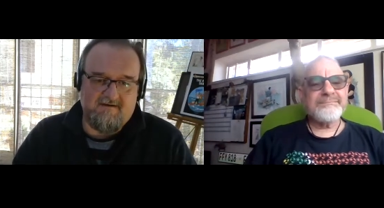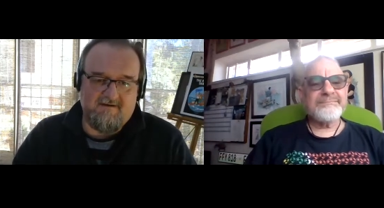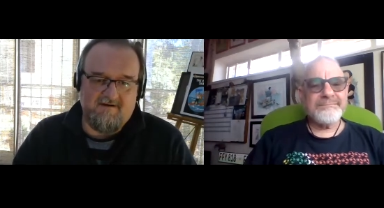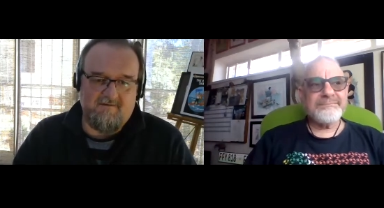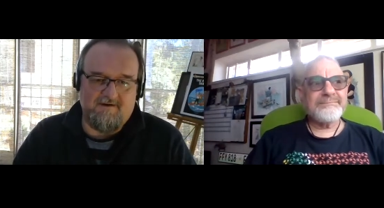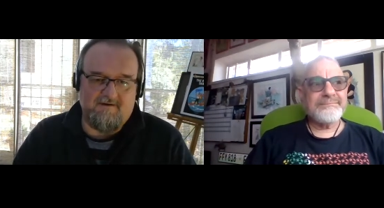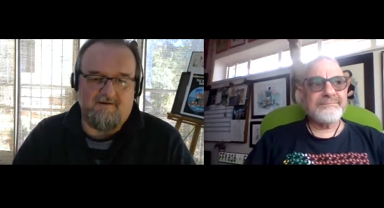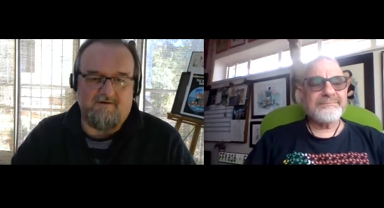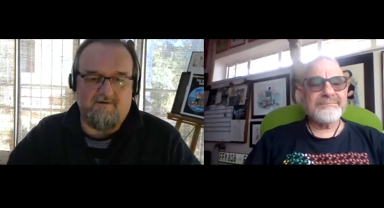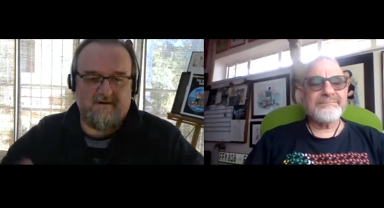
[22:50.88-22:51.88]
Speaker 1: you know, where they are
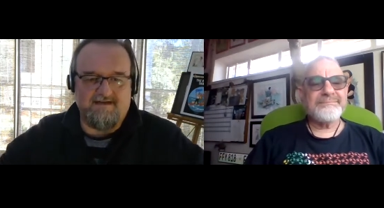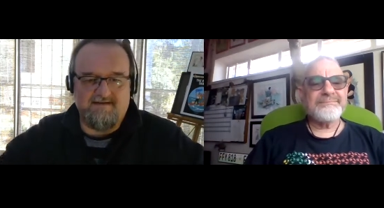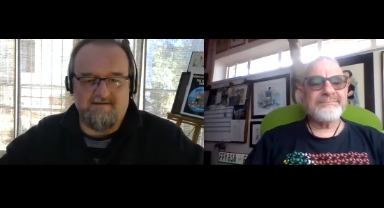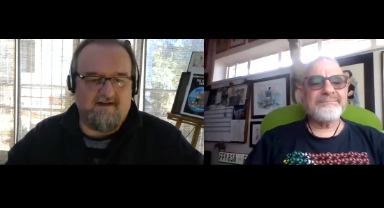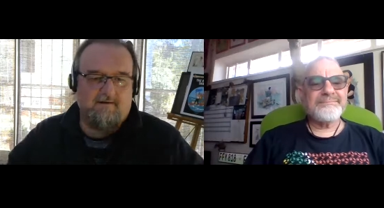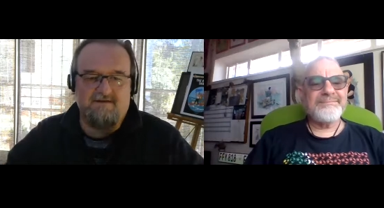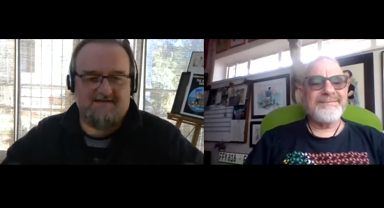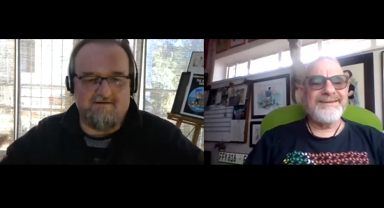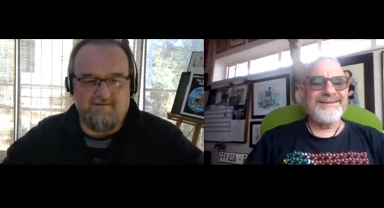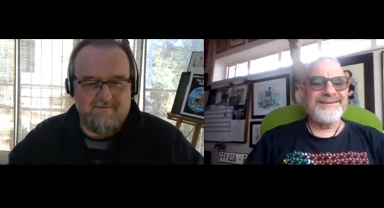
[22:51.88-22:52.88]
going quests to the
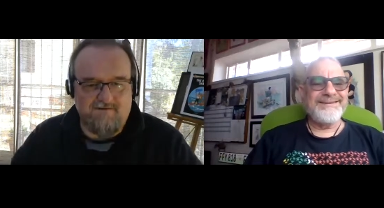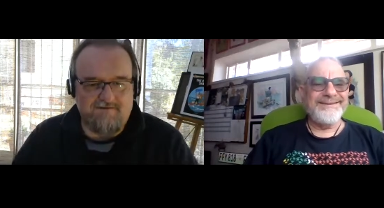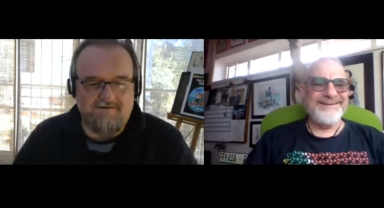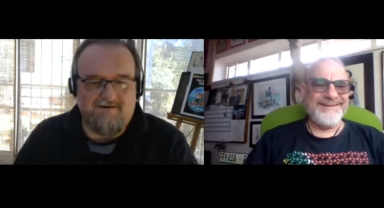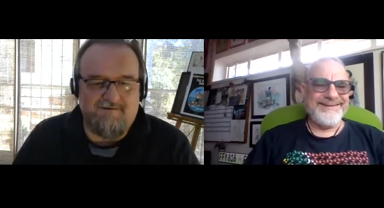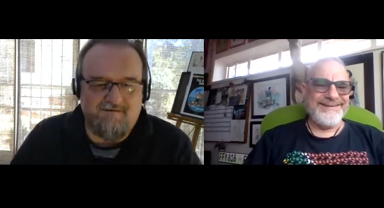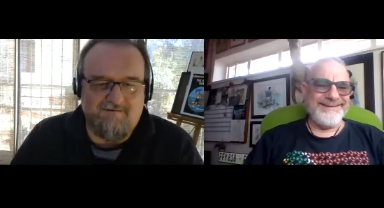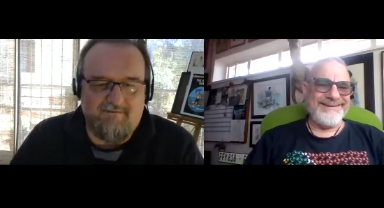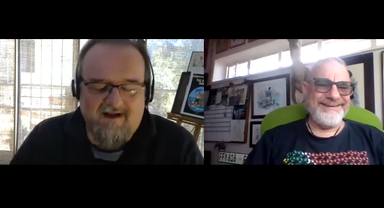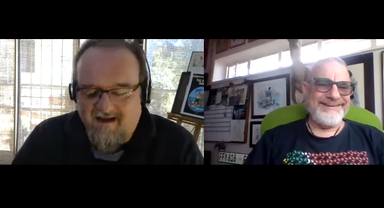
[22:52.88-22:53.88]
Amazon all those kind of
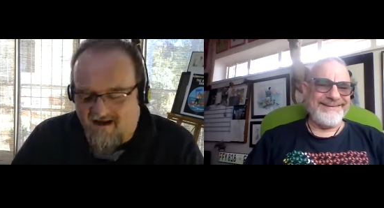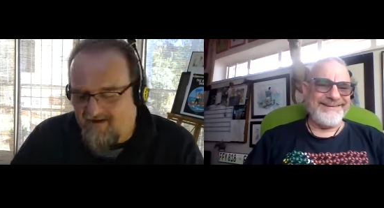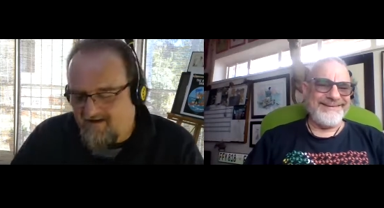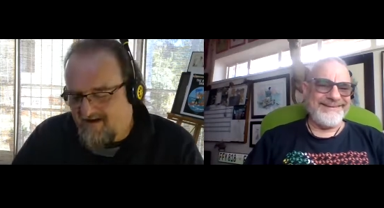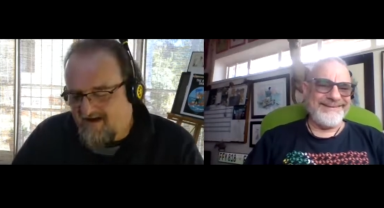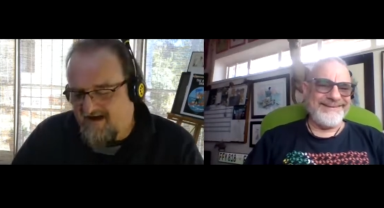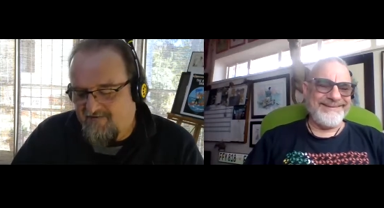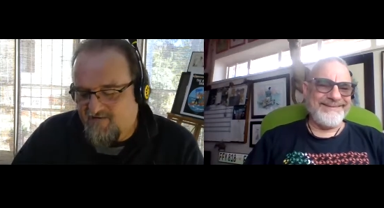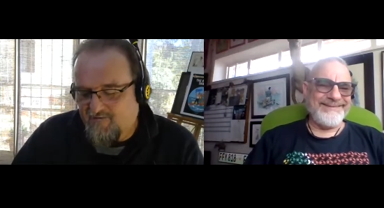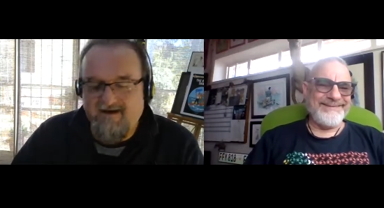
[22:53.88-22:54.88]
things. I, mean, I, I,
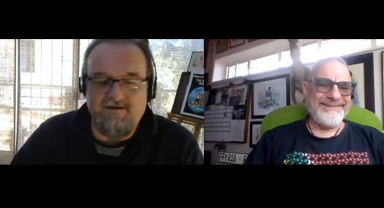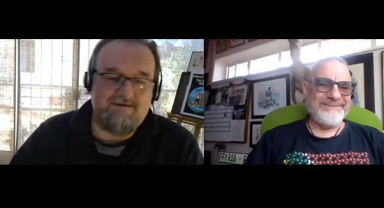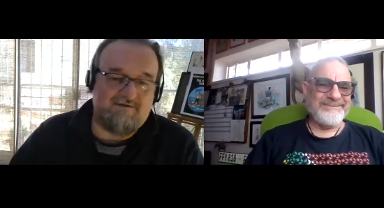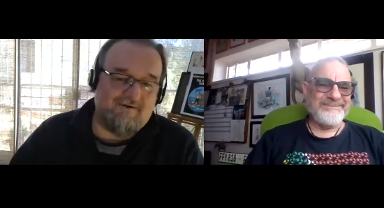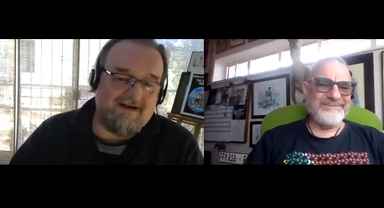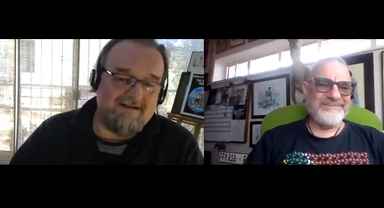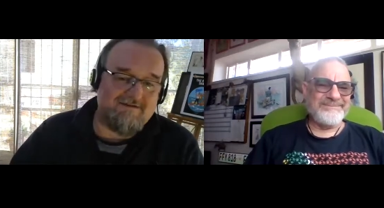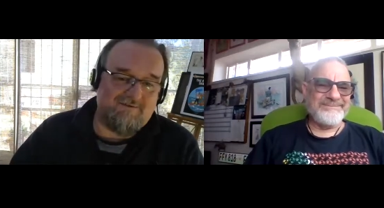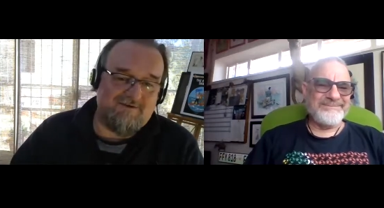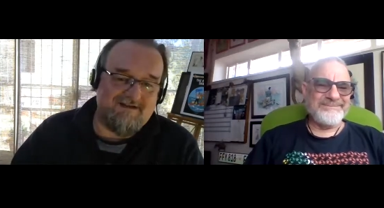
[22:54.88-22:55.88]
love the way he used to write
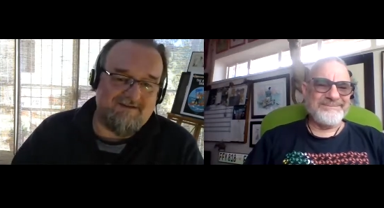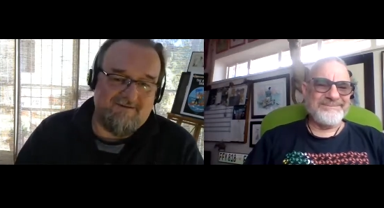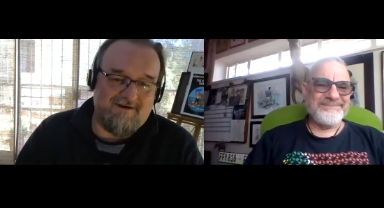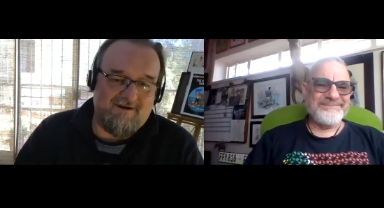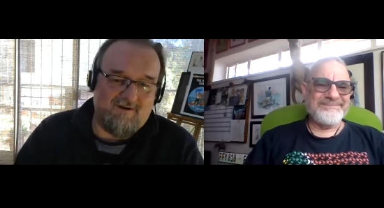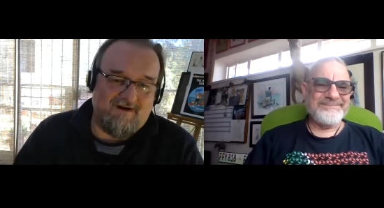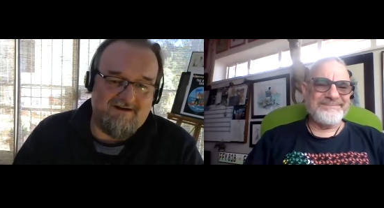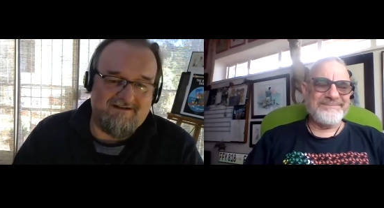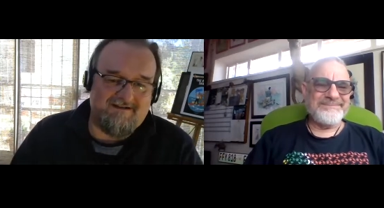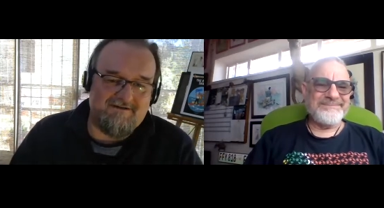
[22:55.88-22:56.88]
stories. I mean, Carl
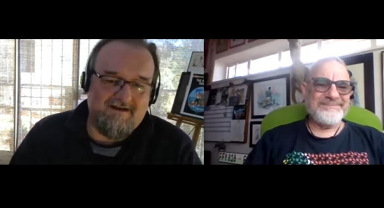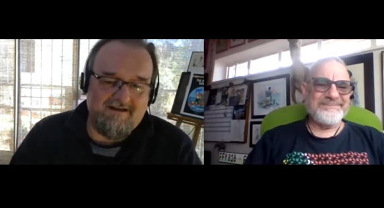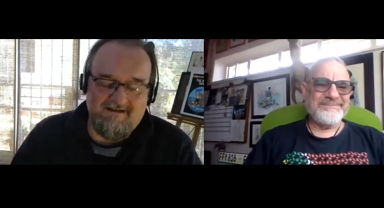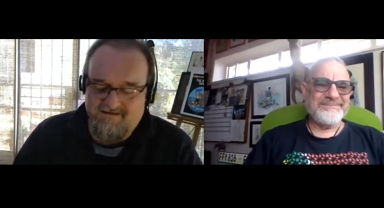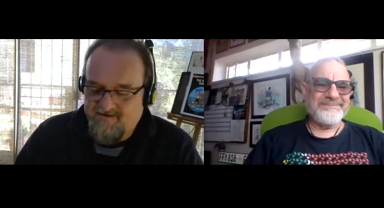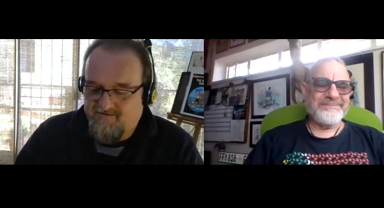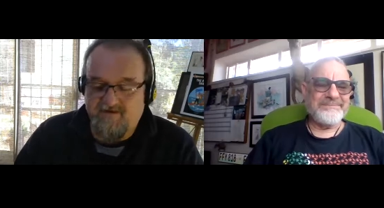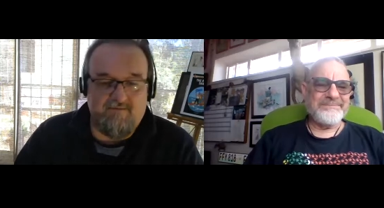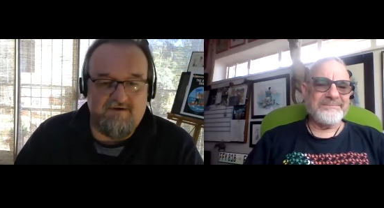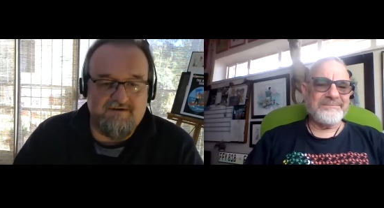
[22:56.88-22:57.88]
Barks literally, he
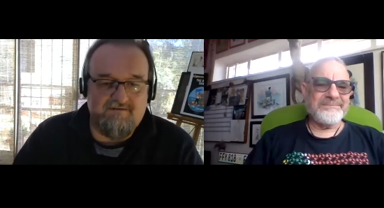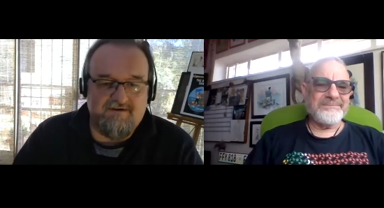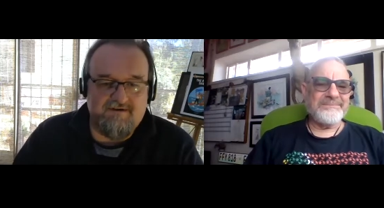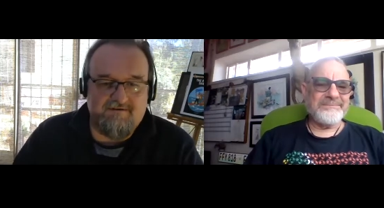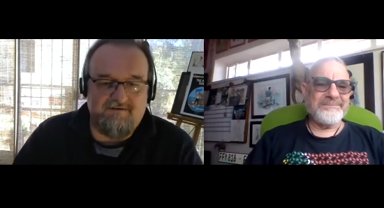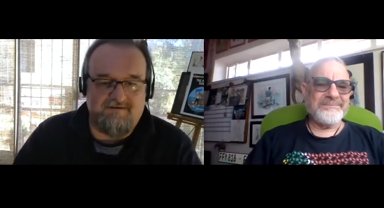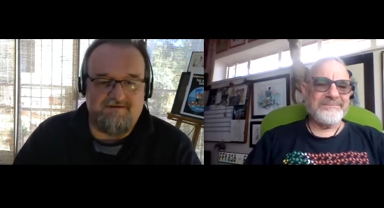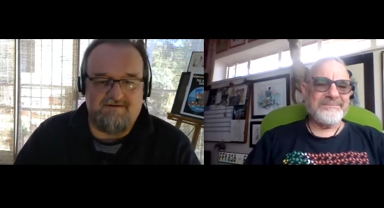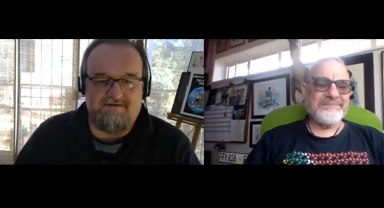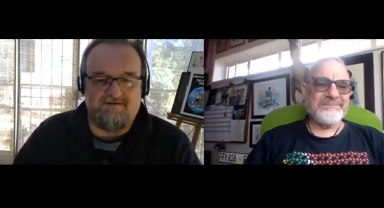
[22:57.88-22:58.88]
wrote most of his own,
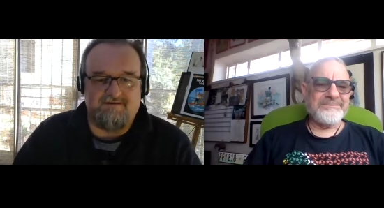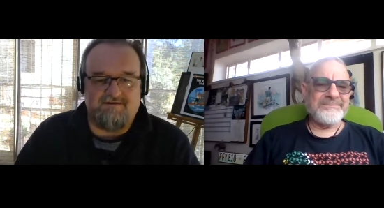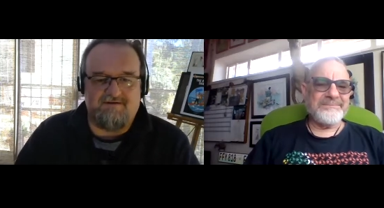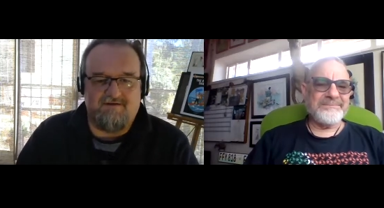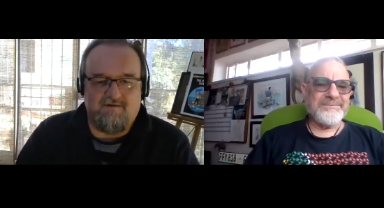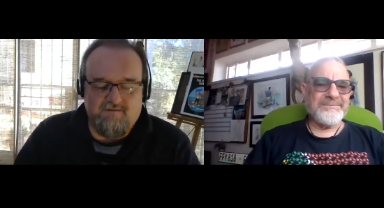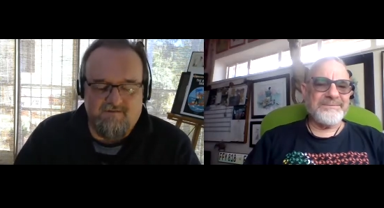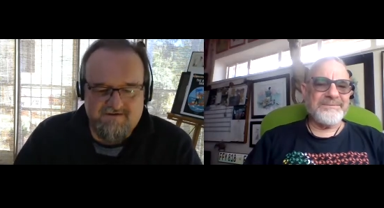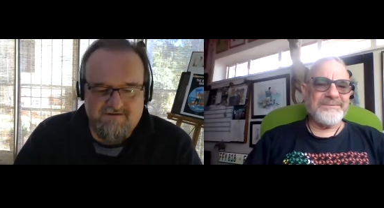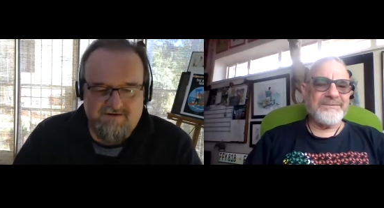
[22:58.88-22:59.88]
those, those, those comic
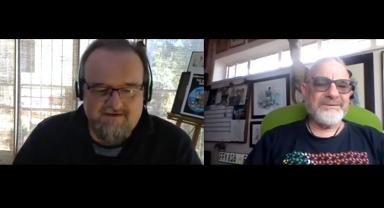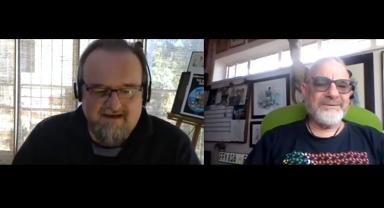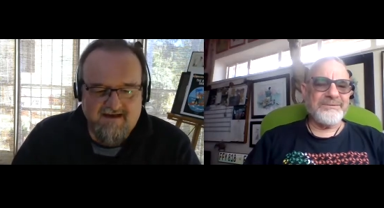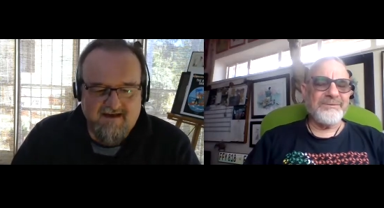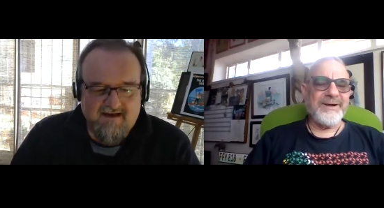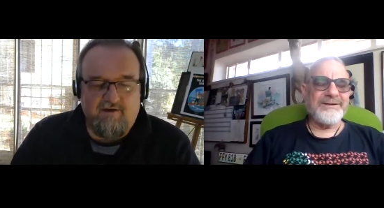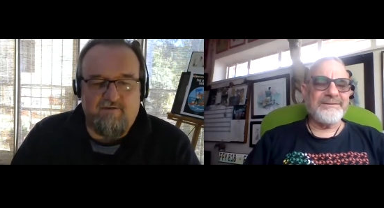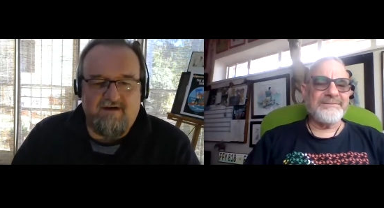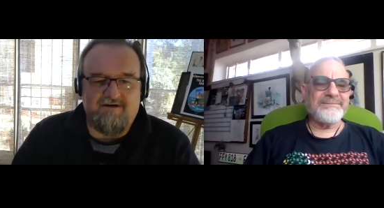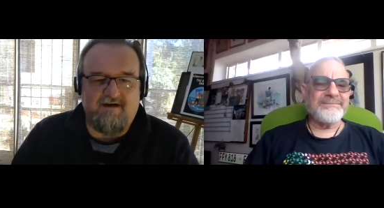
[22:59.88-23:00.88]
book stories. Right. He
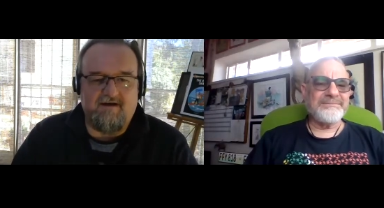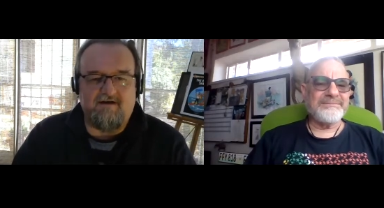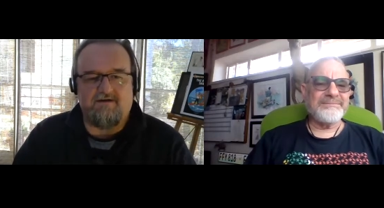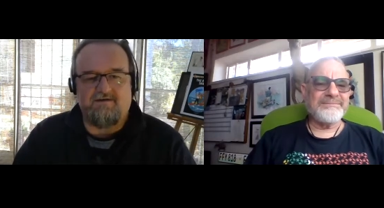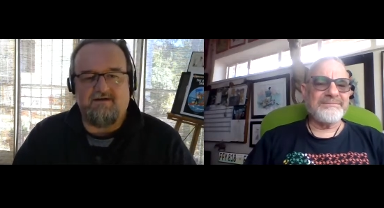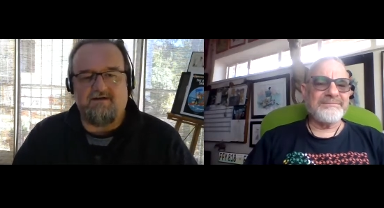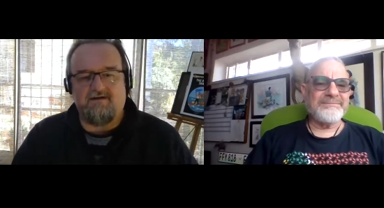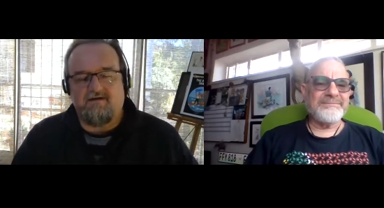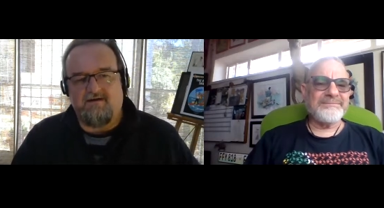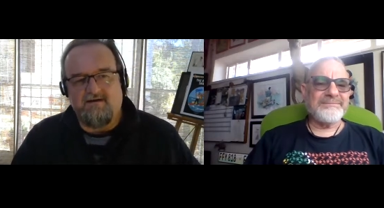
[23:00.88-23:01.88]
would literally go to
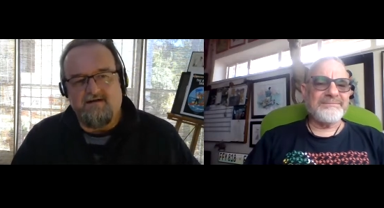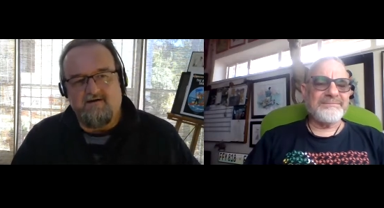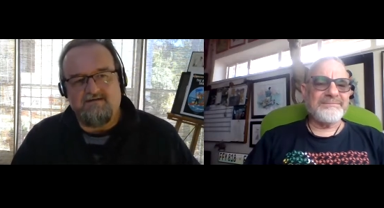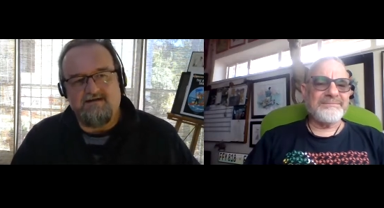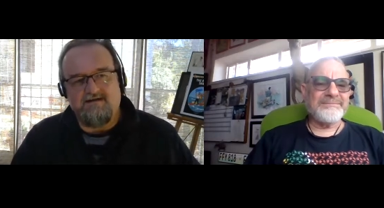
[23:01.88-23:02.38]
the, it wasn't